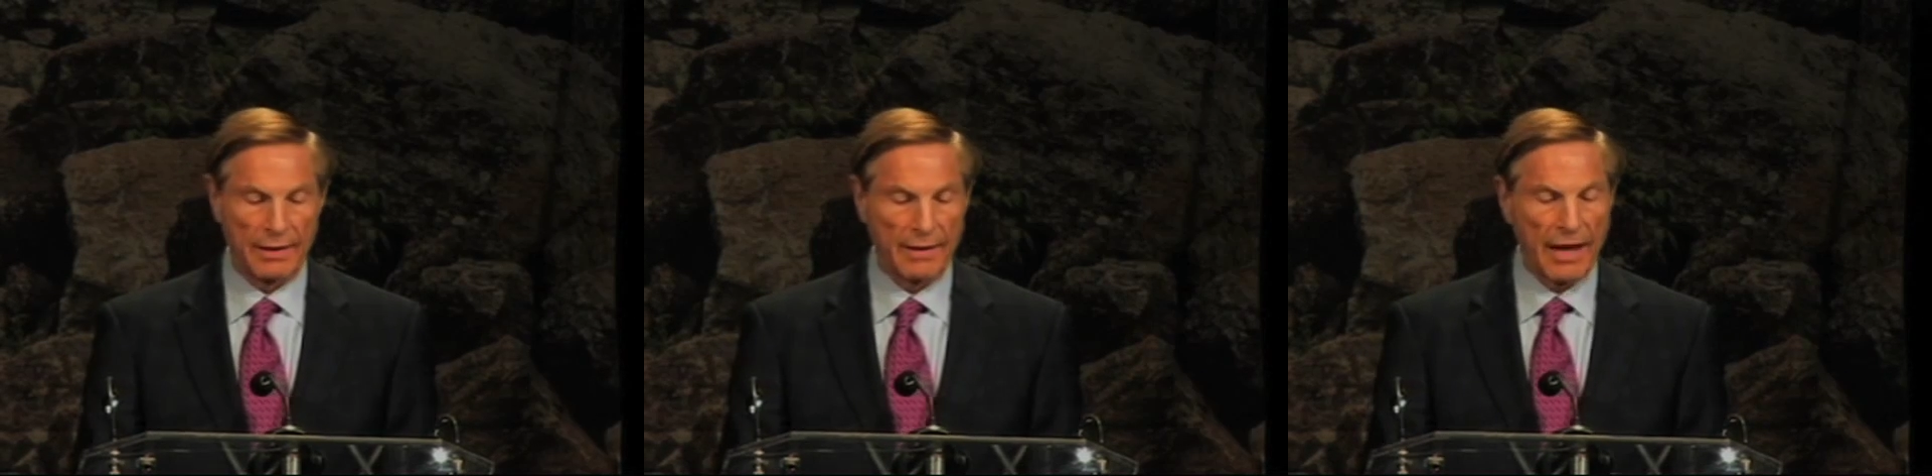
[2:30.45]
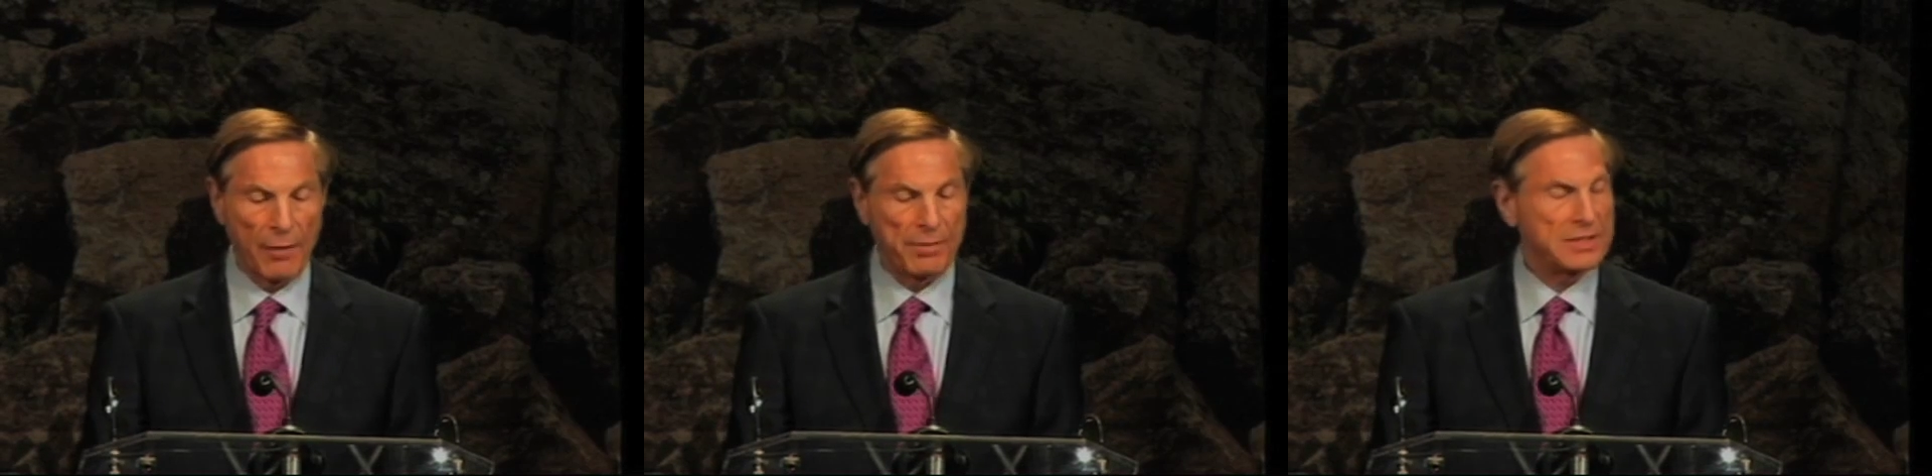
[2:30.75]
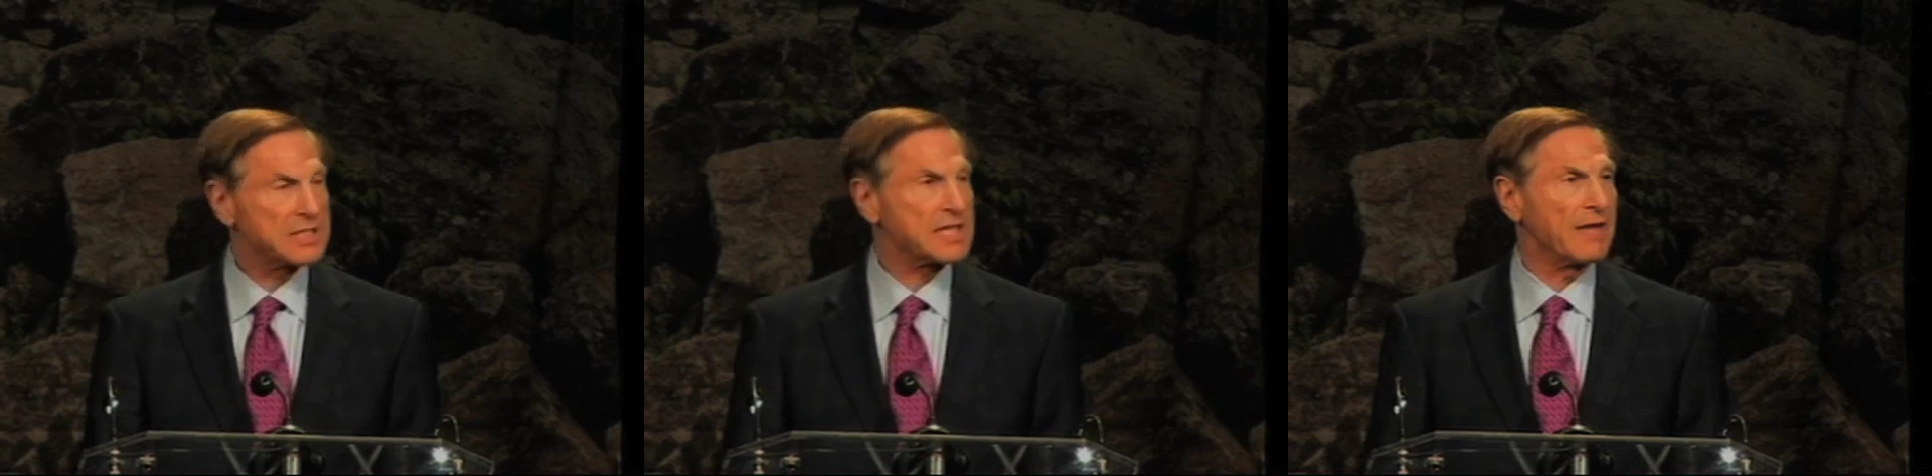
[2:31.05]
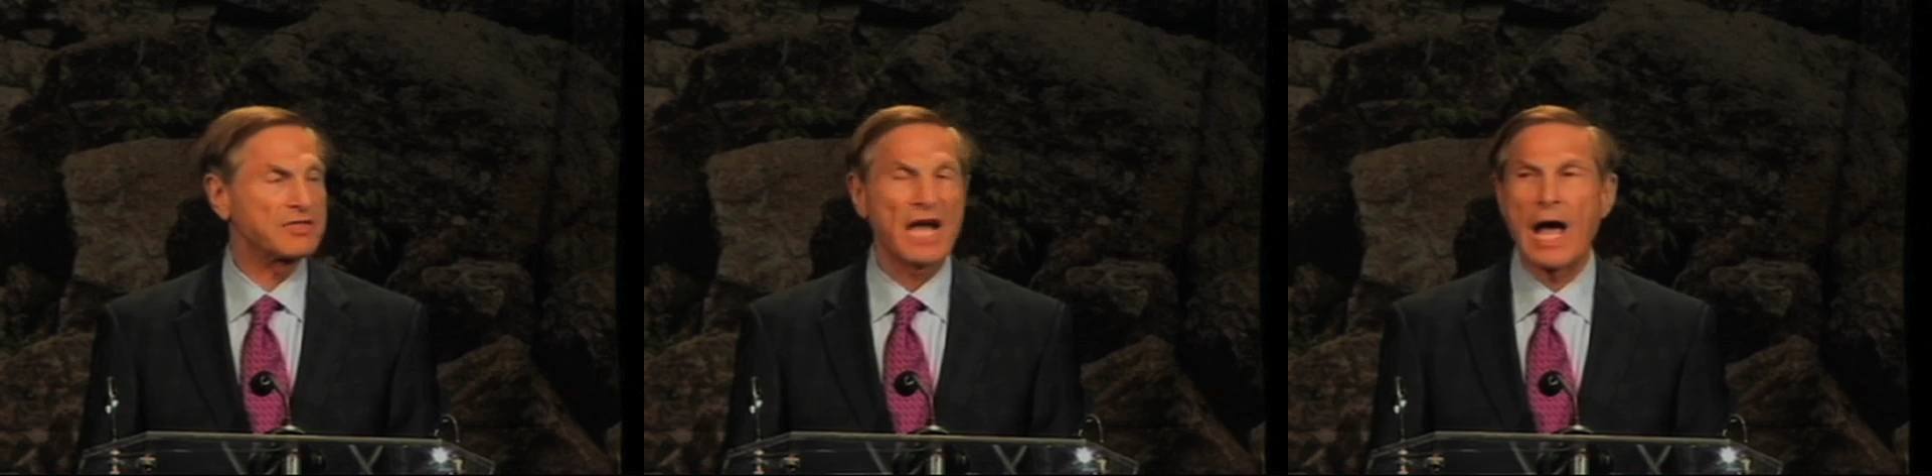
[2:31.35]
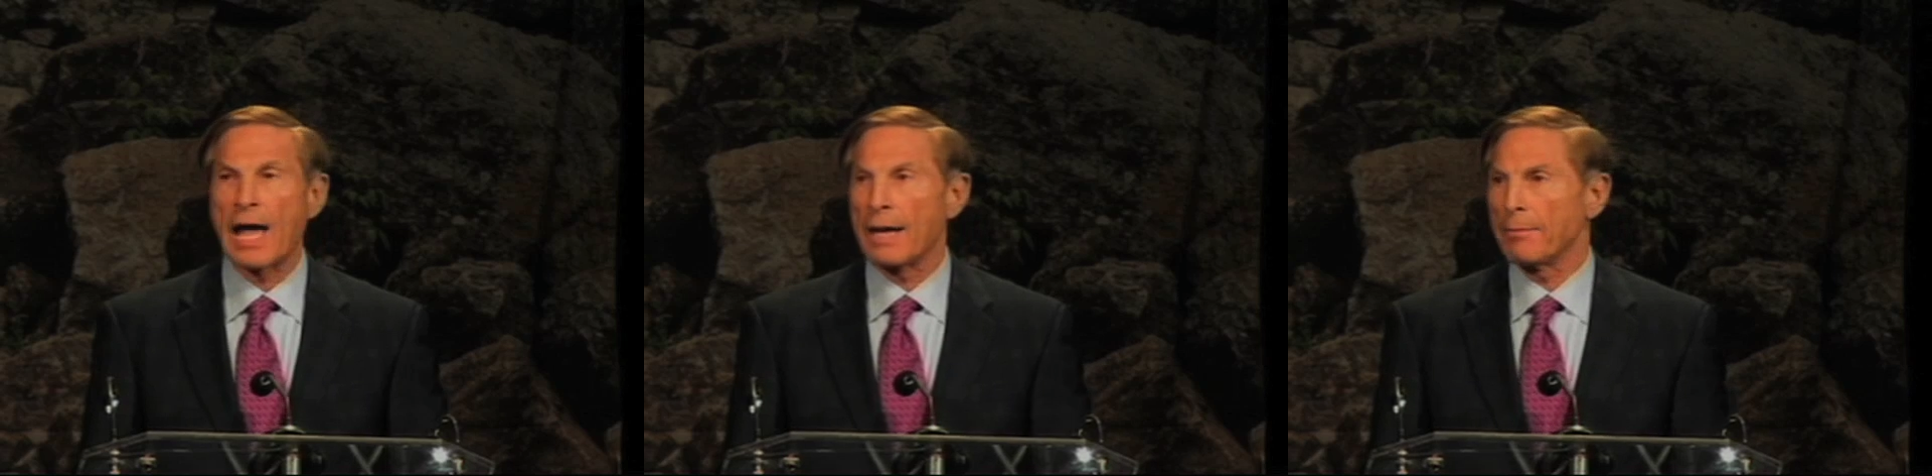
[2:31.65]
helping to save
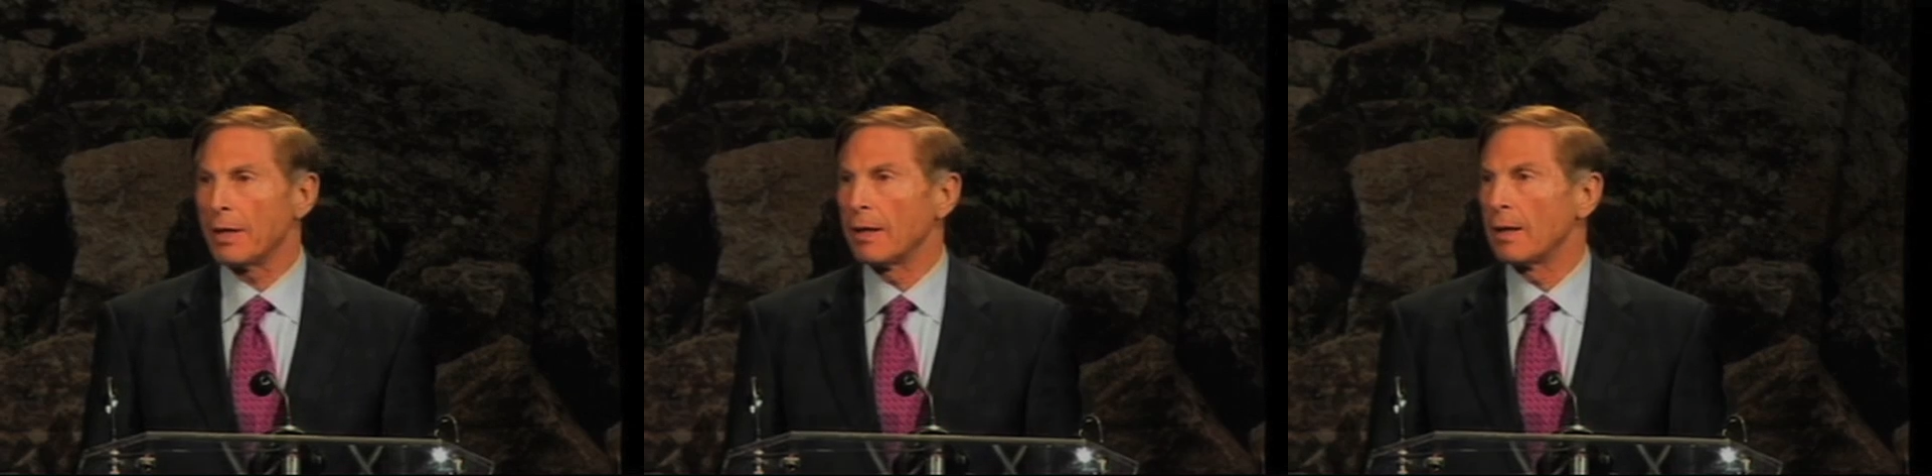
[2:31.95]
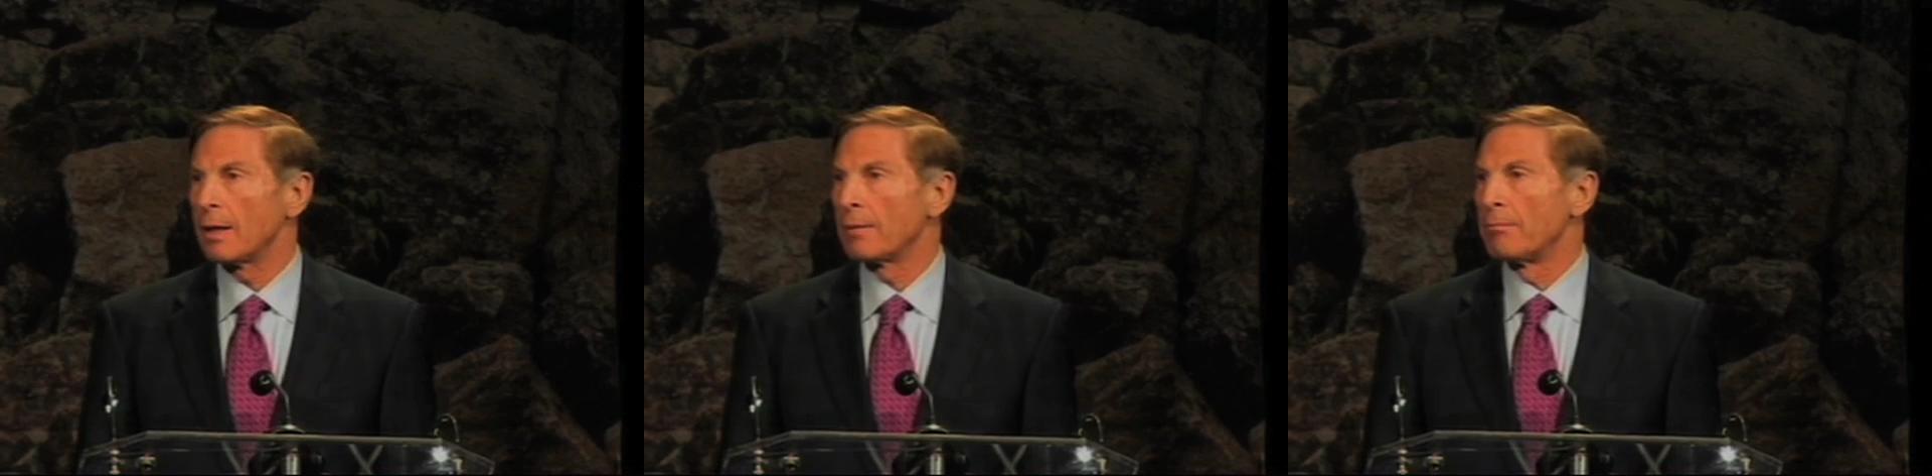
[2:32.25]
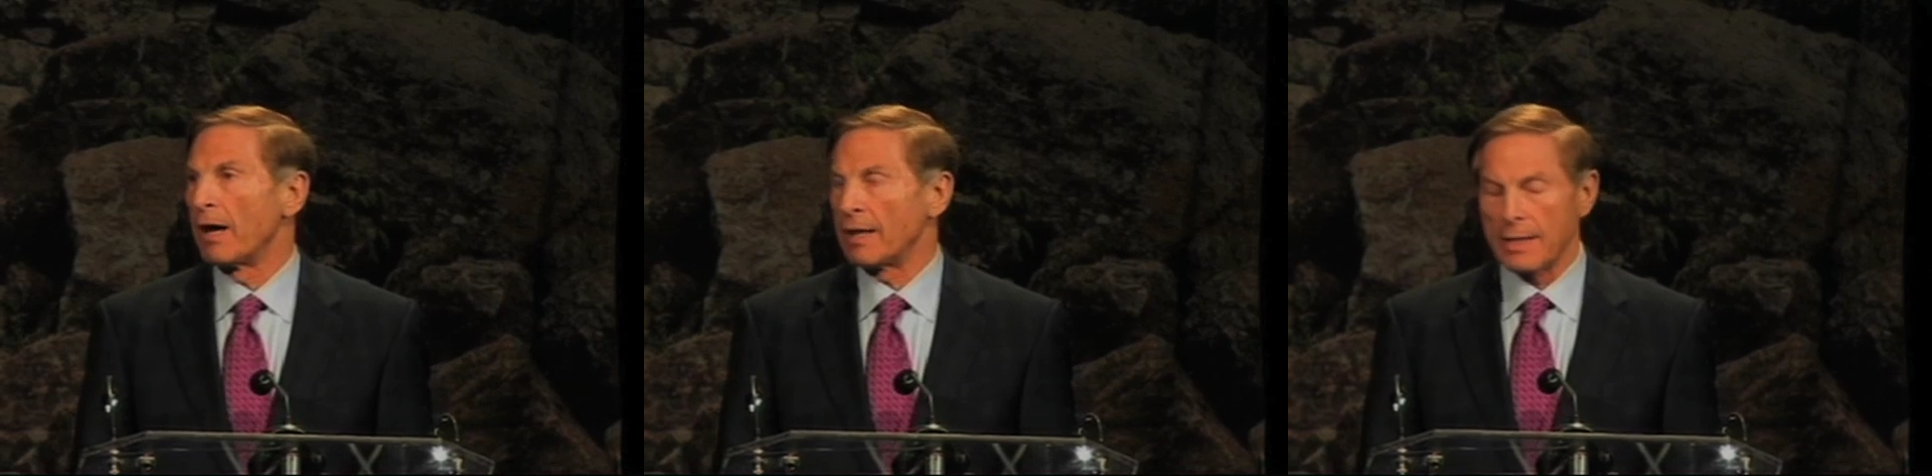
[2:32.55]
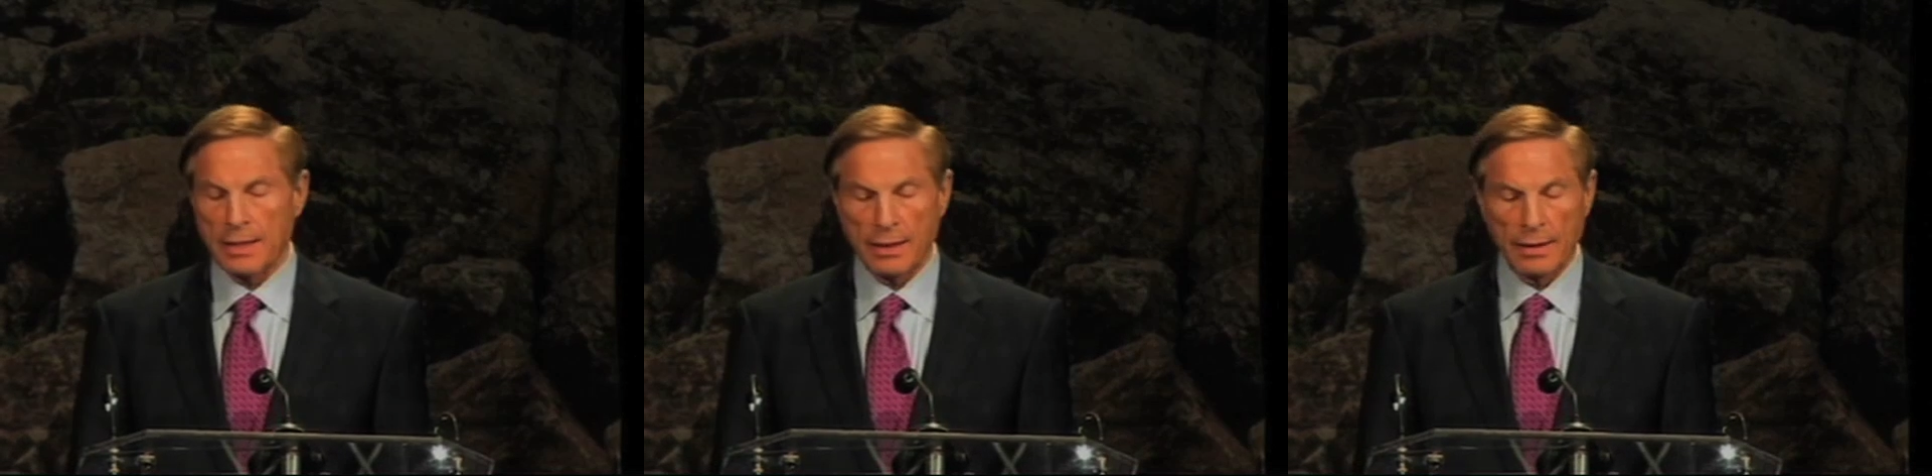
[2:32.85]
time, money,